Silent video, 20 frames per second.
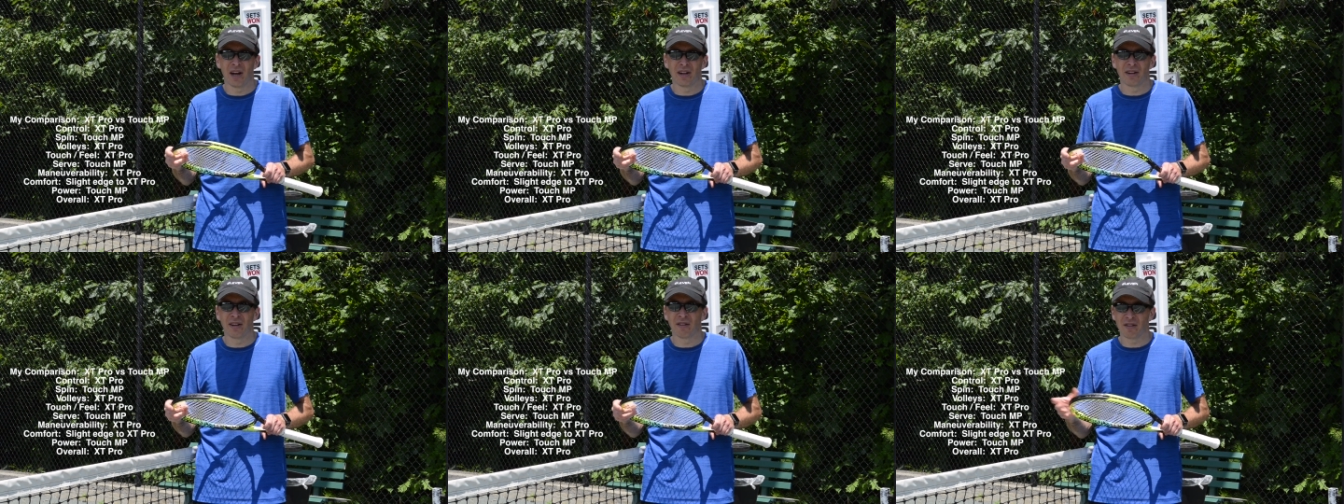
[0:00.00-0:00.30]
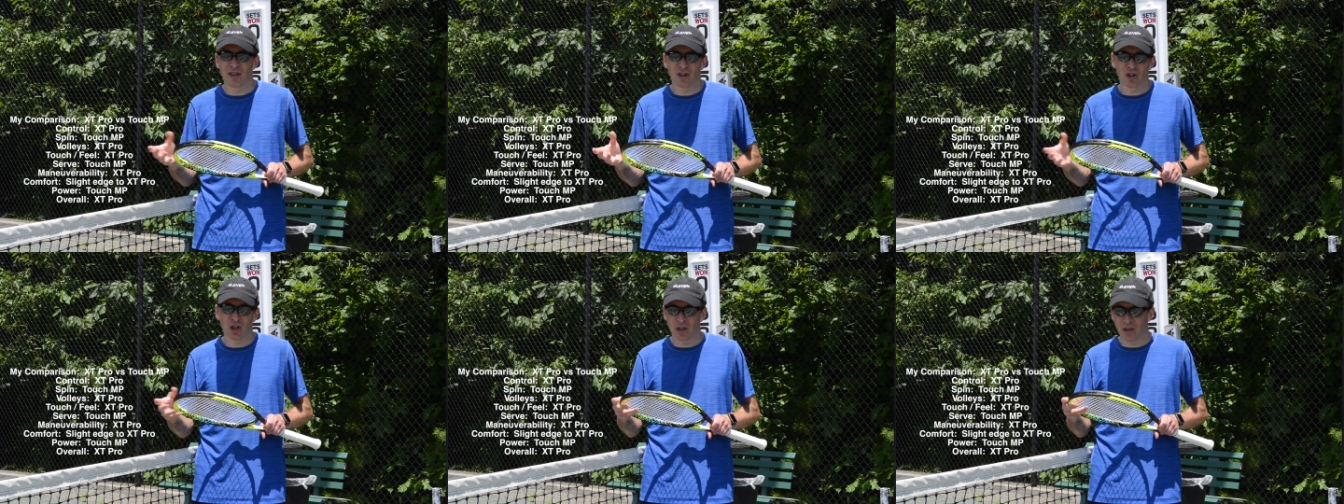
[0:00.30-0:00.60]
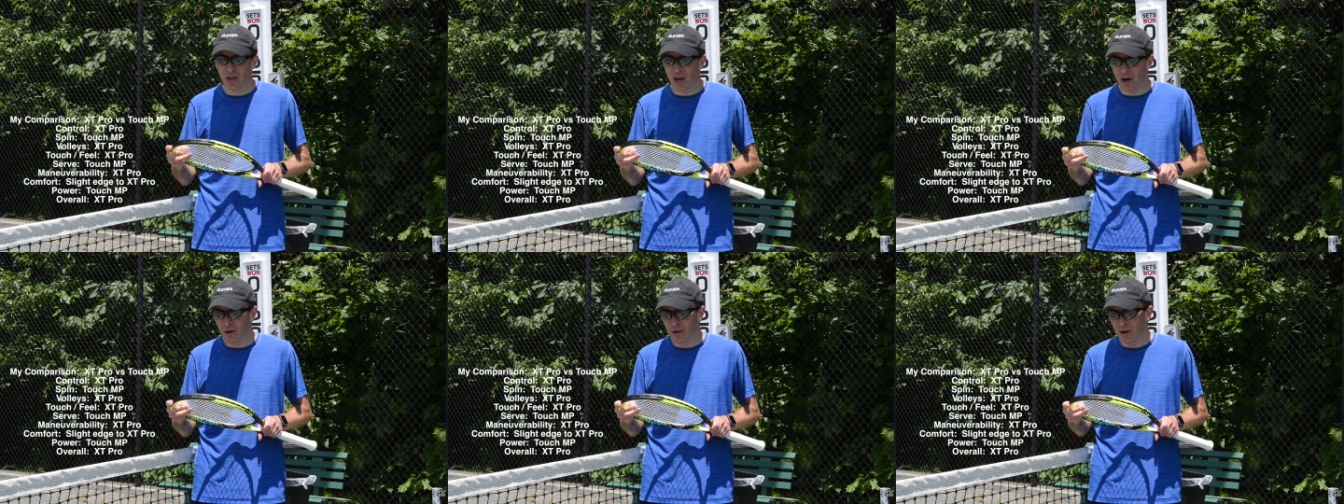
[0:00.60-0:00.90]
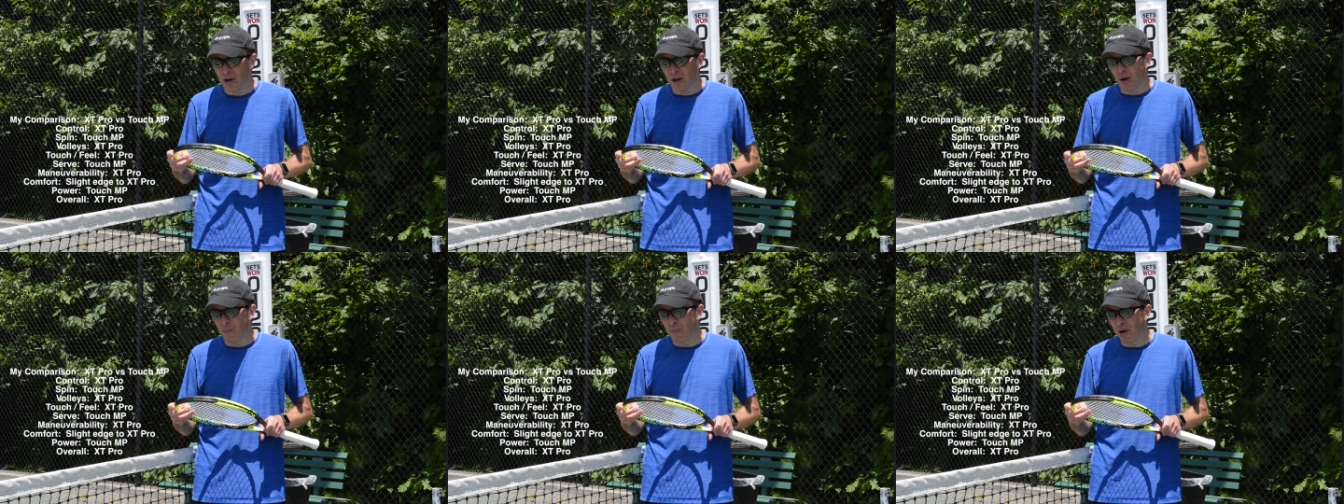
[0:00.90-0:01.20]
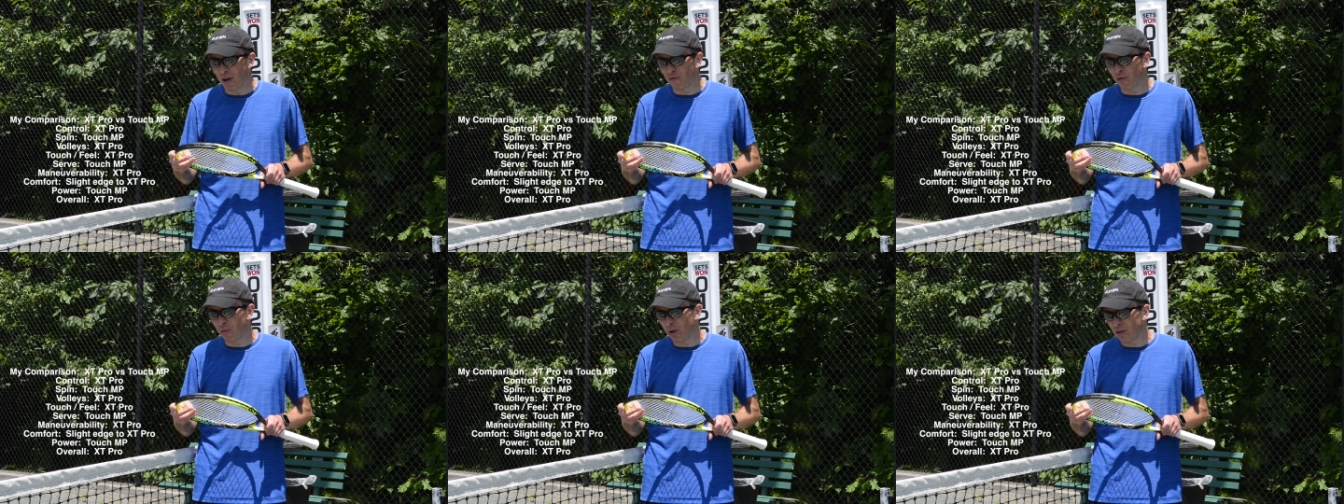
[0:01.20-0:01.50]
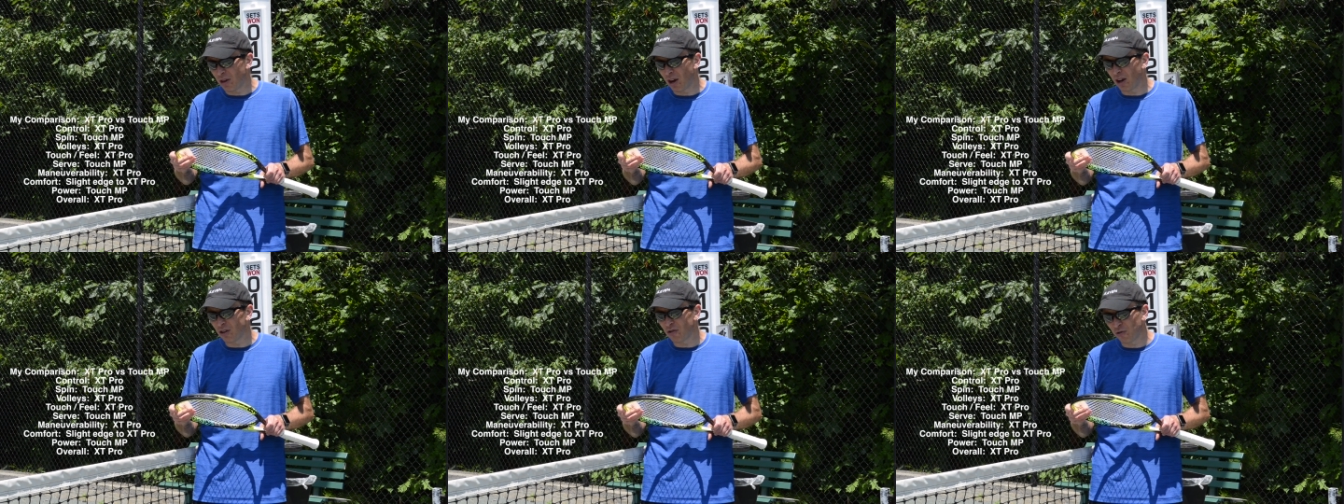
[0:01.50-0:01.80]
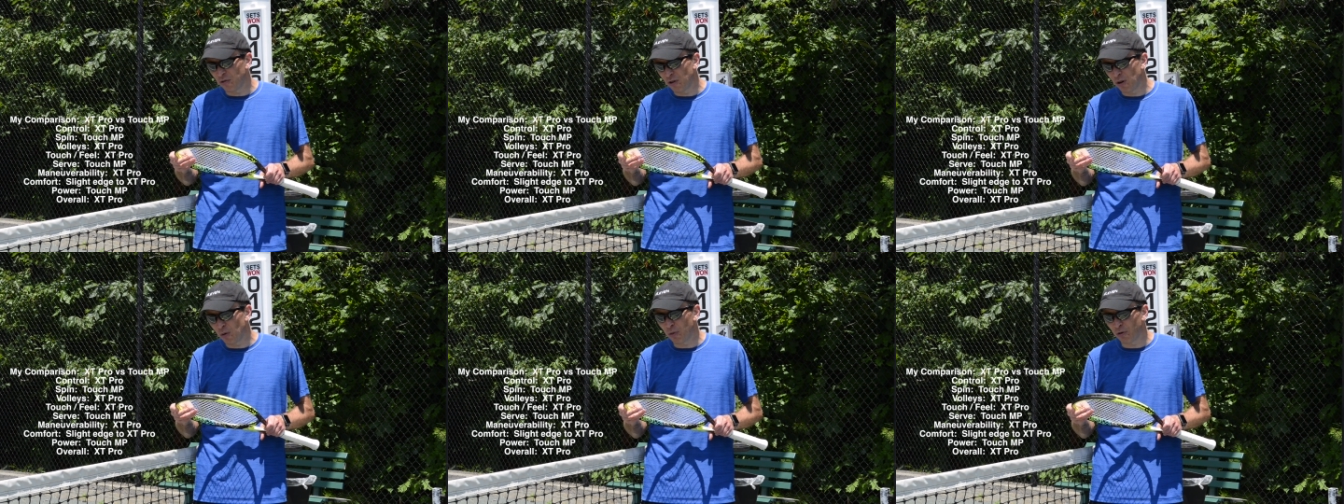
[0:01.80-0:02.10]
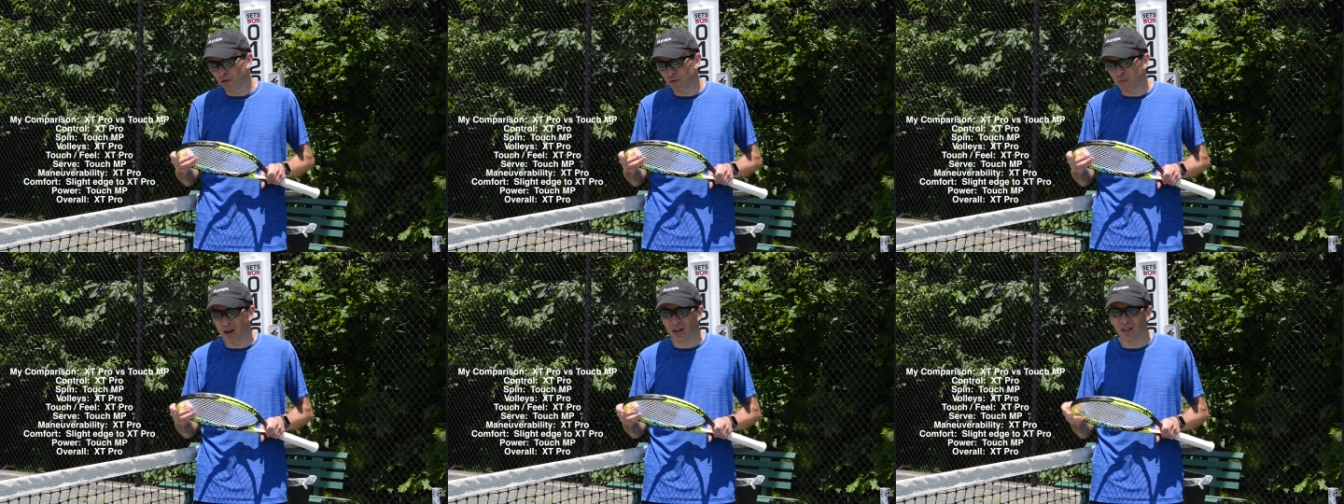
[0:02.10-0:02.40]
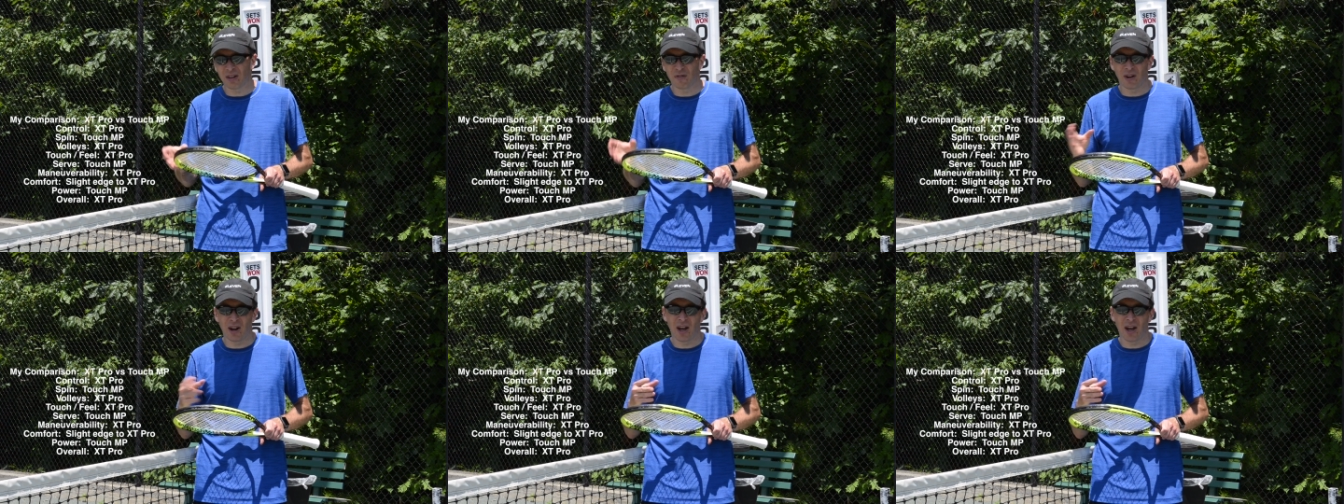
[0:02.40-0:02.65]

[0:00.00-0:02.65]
decision there. But from a touch feel perspective,